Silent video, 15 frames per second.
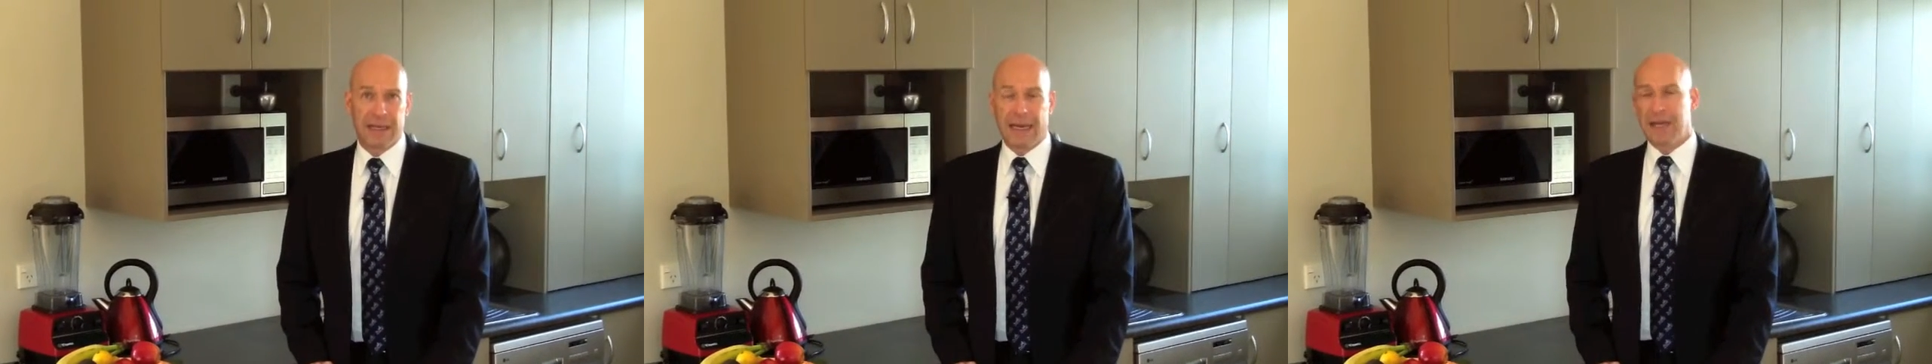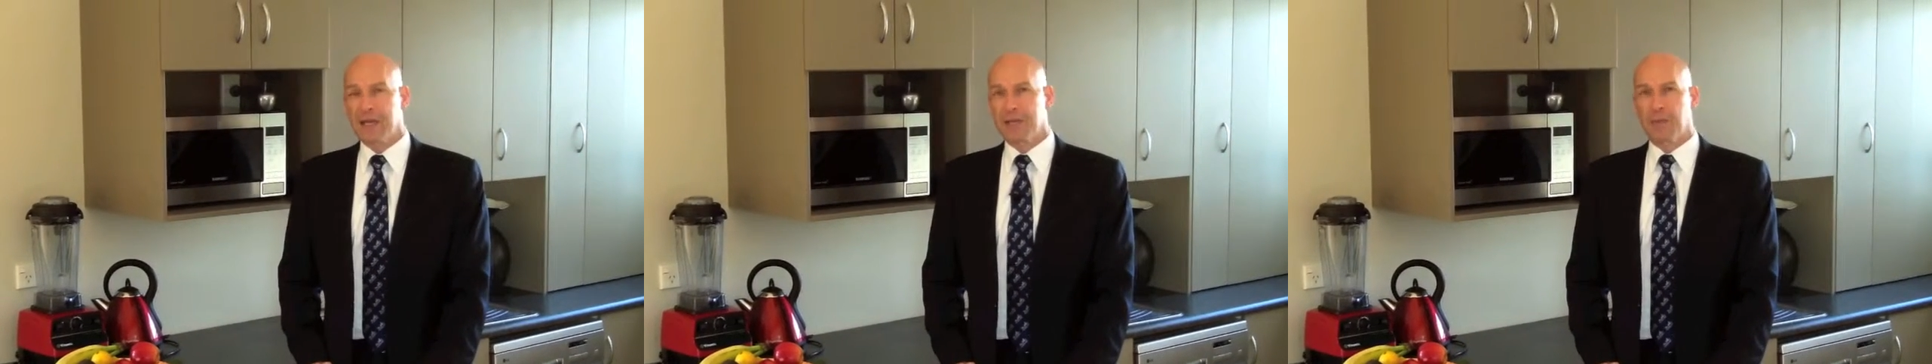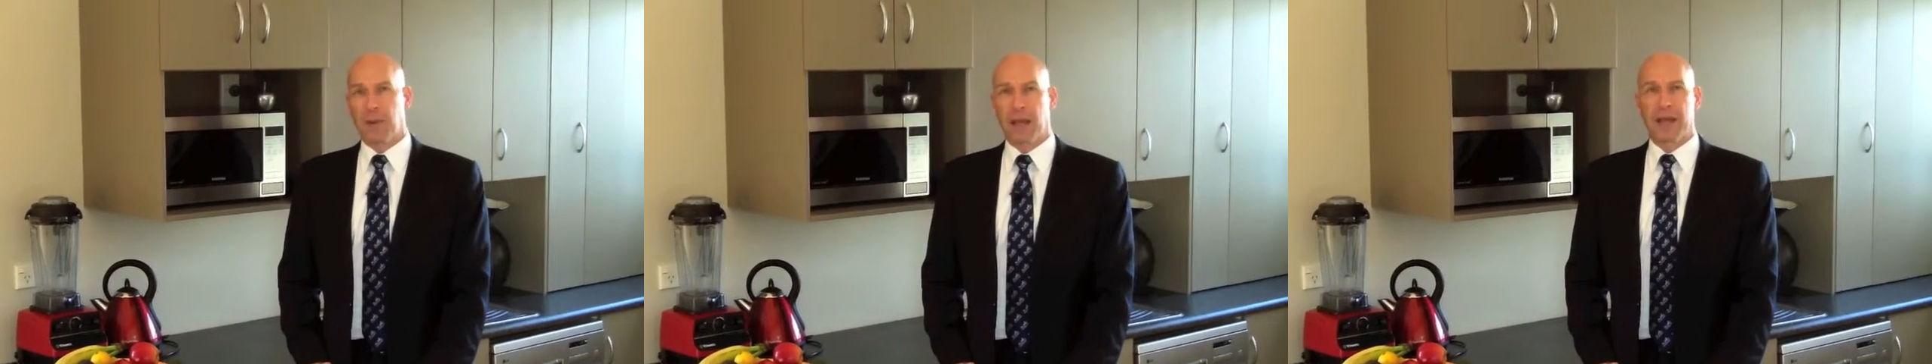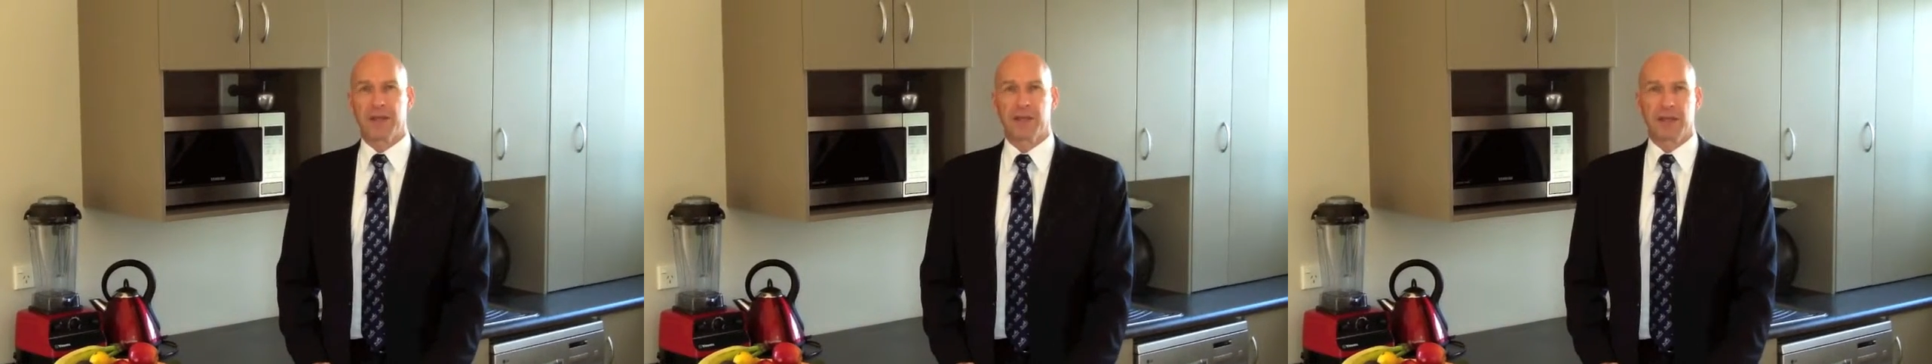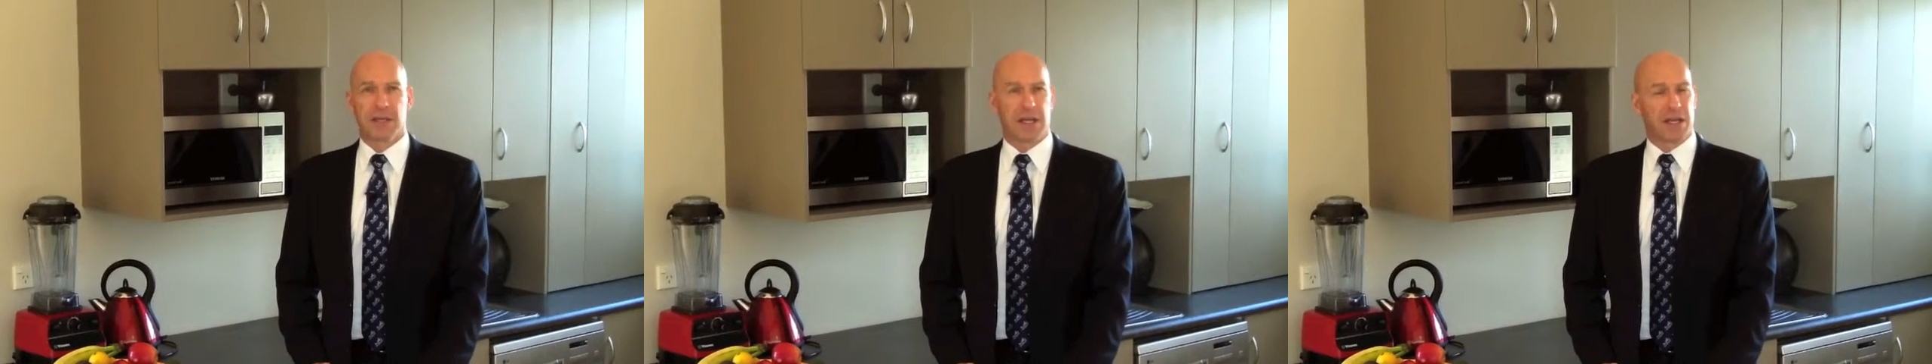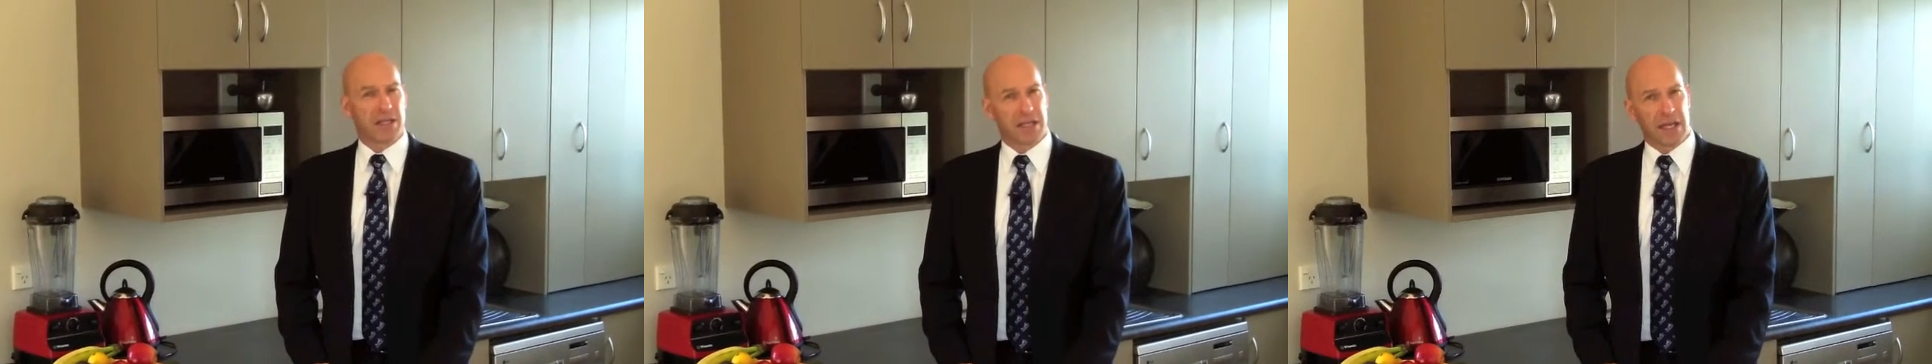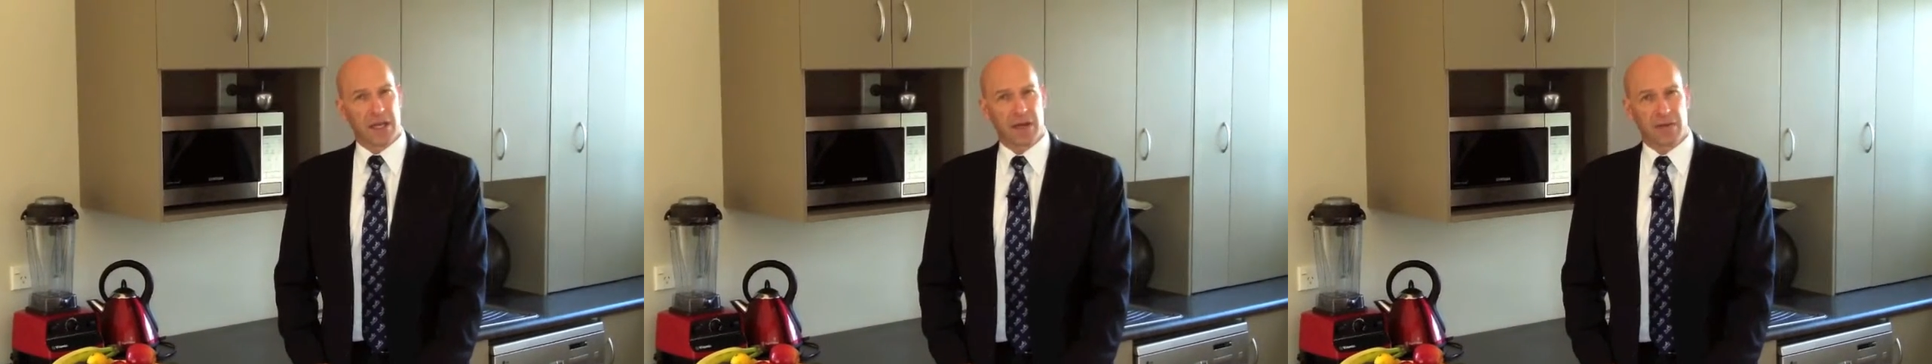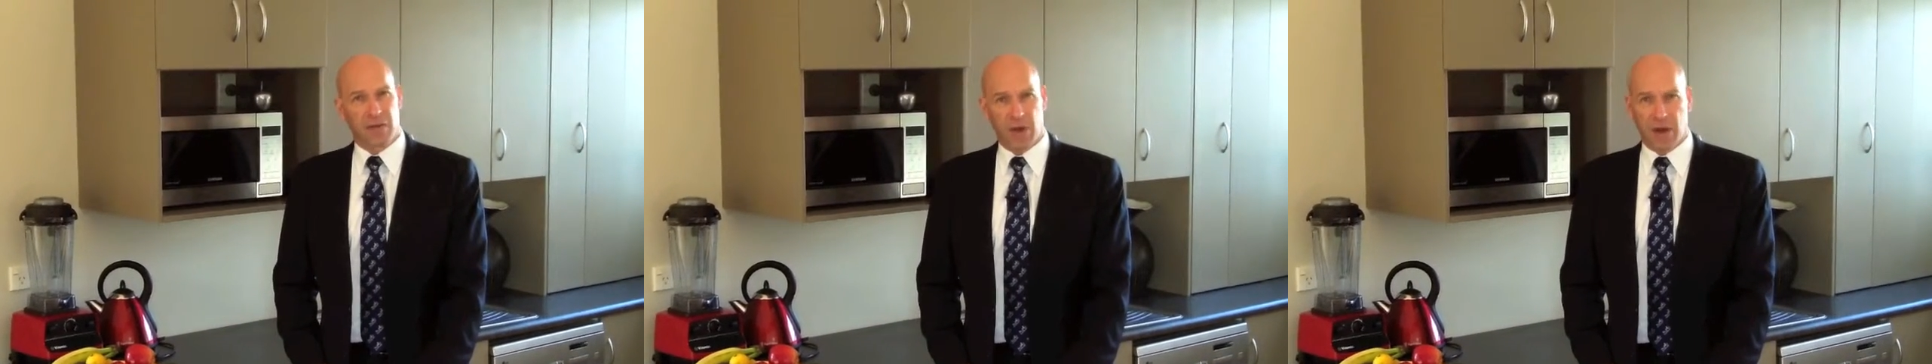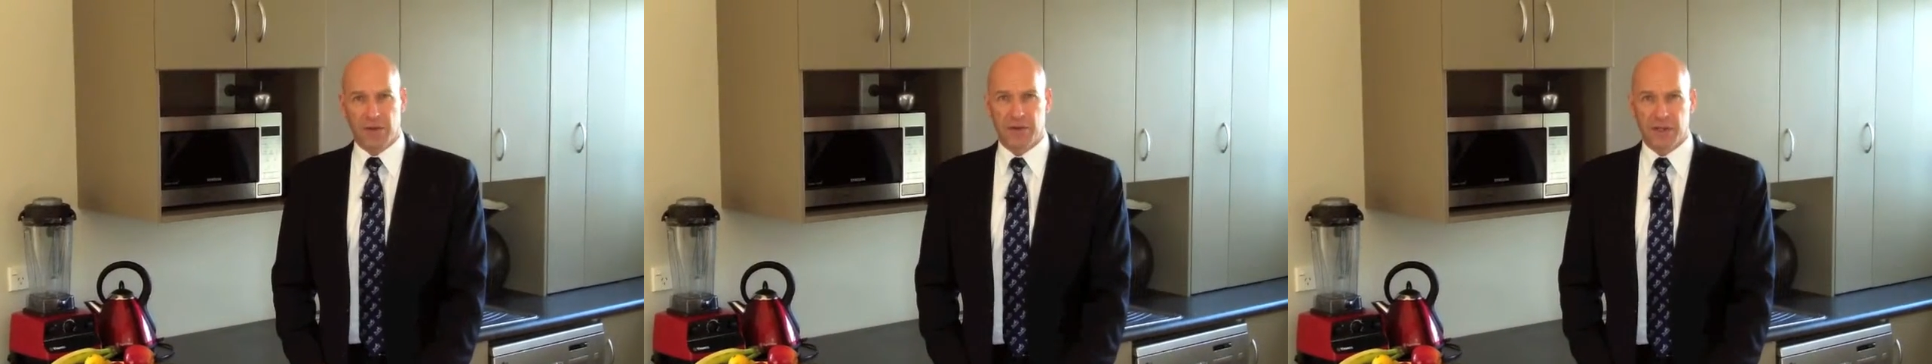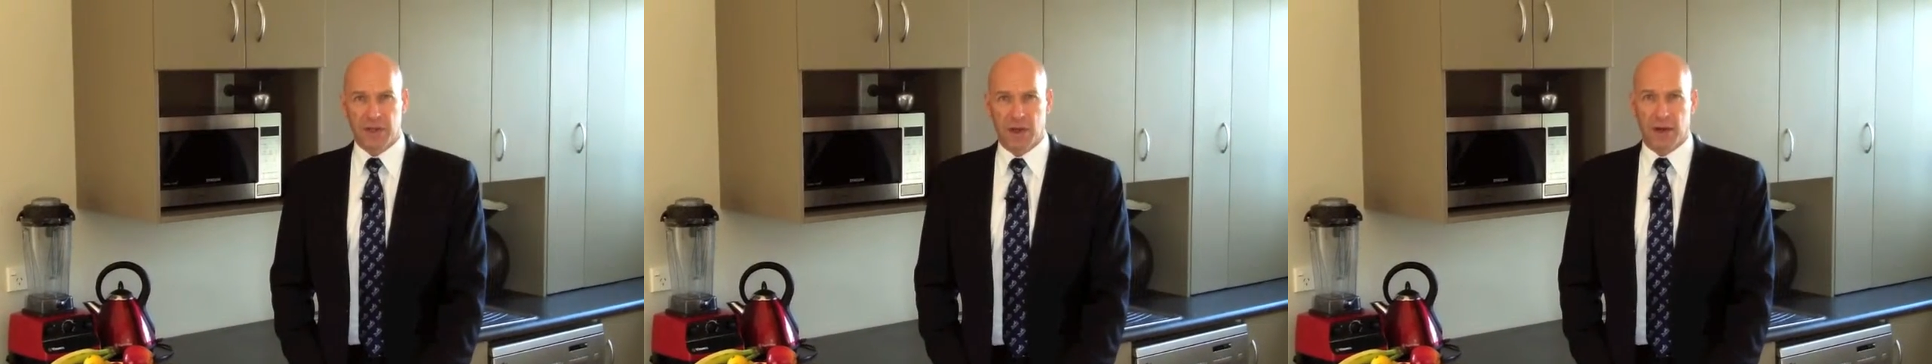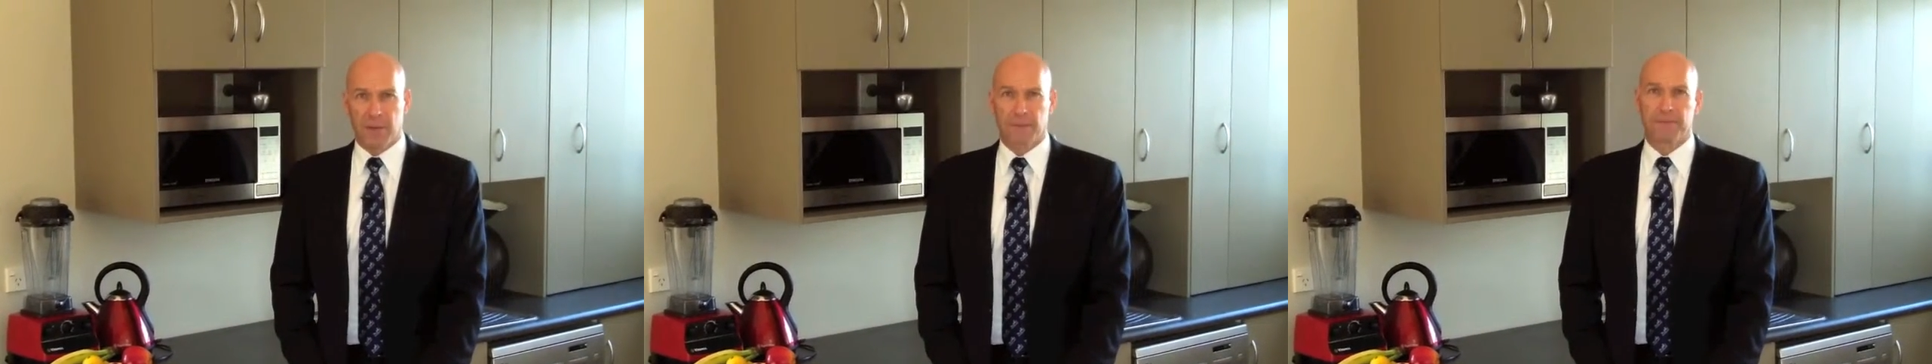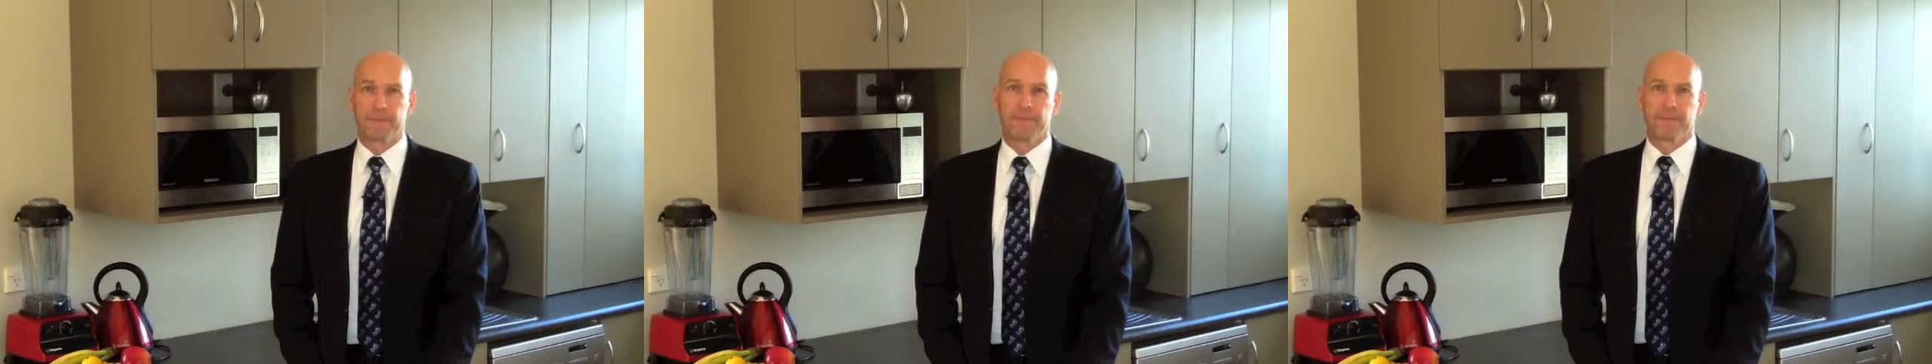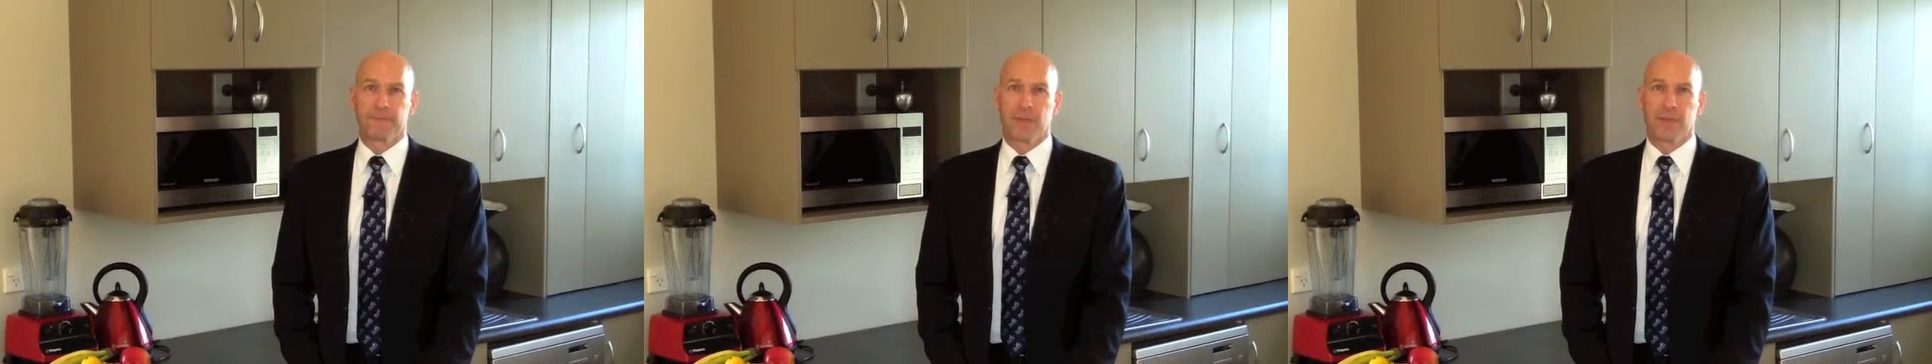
and its place in the executive lifestyle.